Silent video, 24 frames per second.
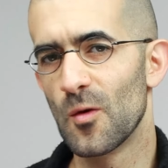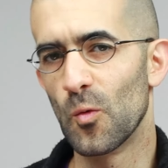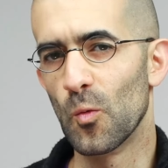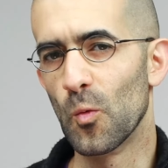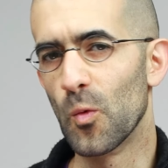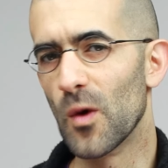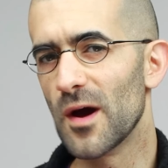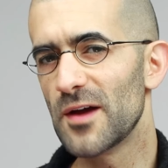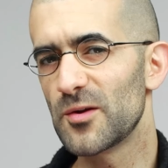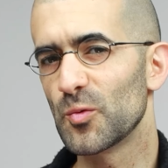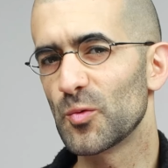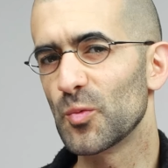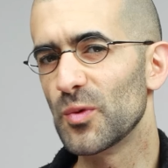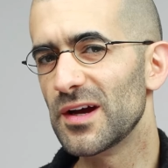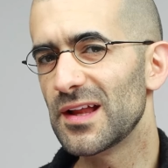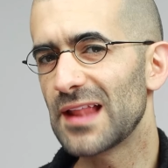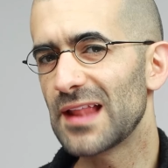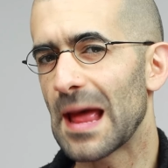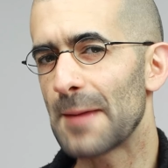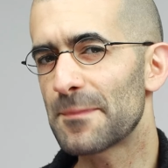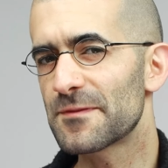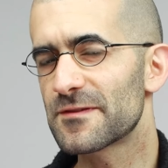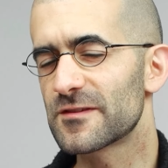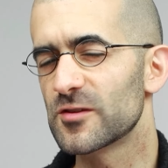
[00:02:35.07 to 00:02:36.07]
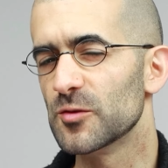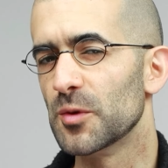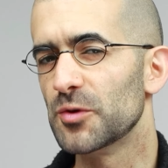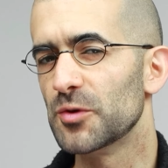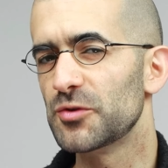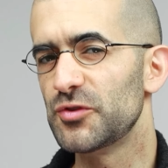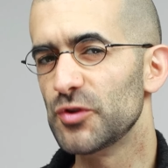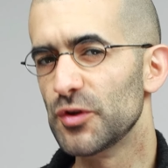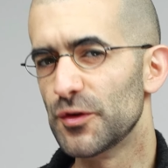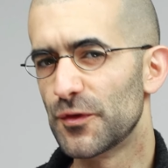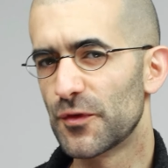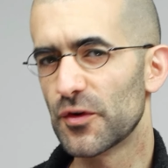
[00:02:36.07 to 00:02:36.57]
what will
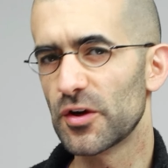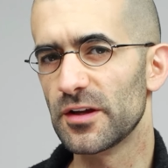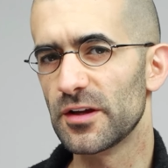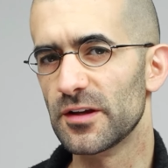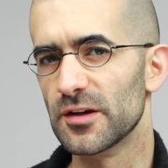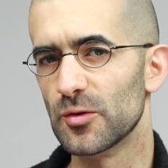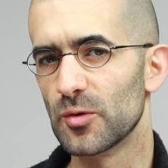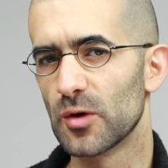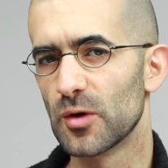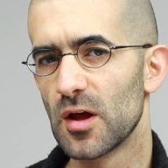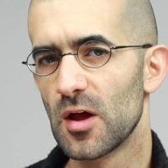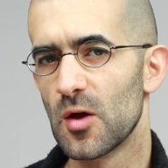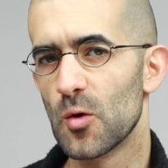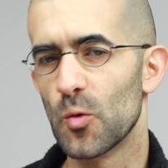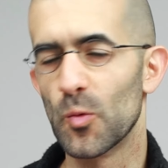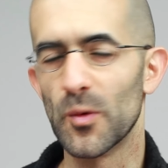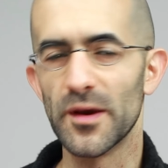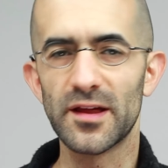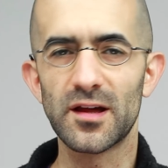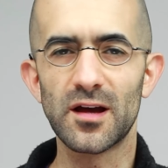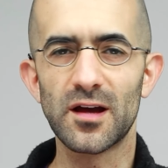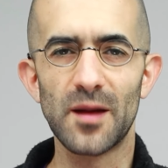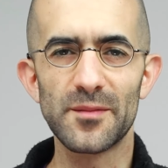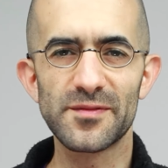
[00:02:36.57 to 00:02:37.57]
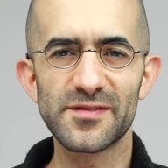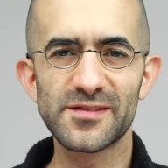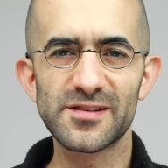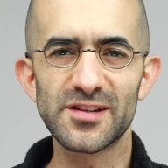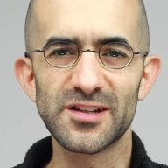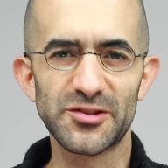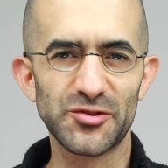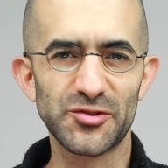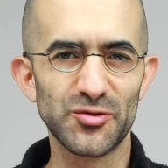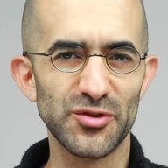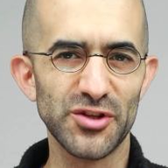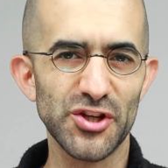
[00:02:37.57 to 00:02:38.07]
AppSumo do for you when it comes to
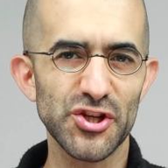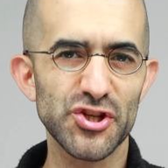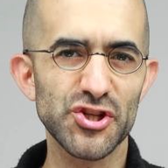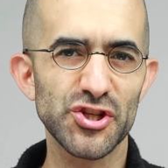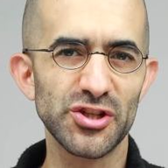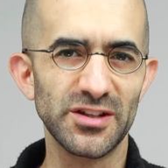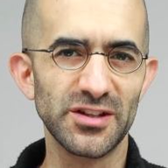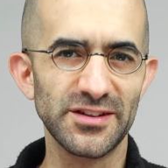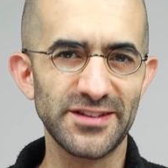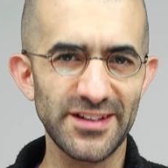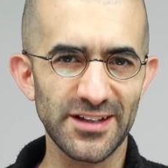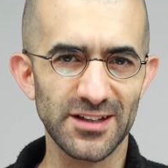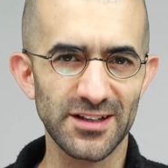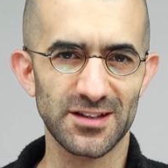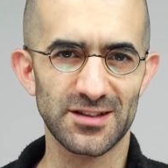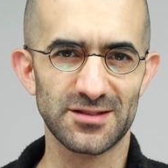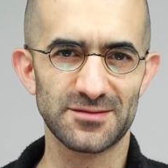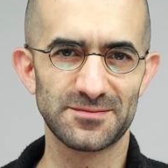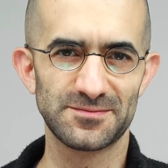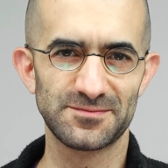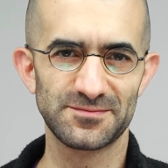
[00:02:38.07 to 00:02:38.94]
a traditional deal?